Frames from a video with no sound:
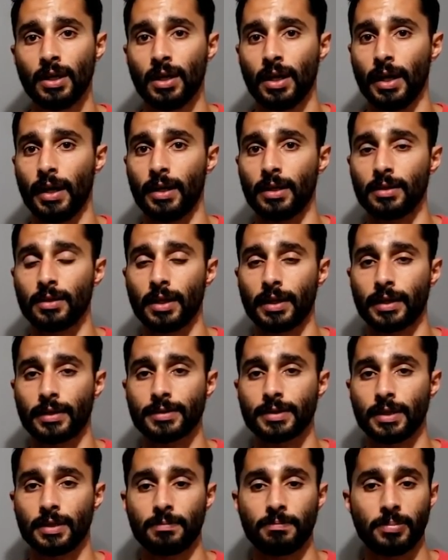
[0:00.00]
And like I
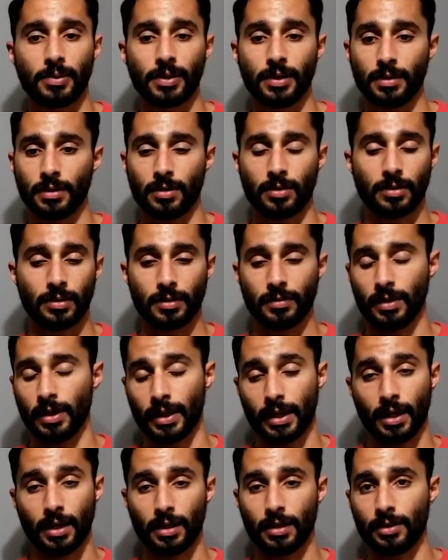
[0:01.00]
said, put it or, or
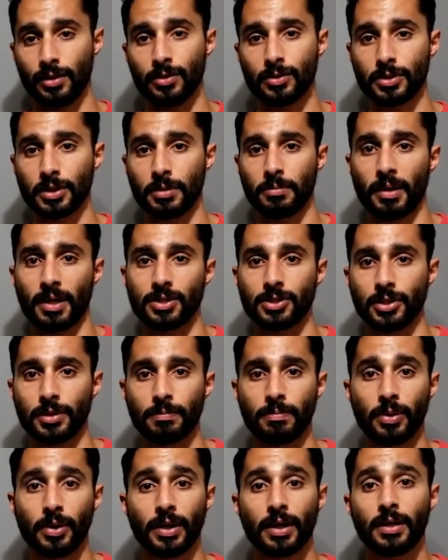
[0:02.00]
like I usually mention,
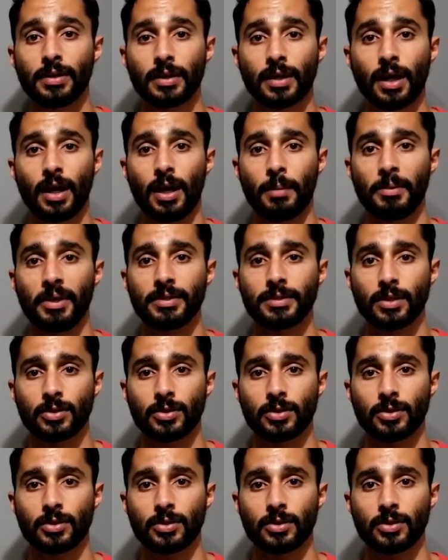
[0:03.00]
put it in the comments.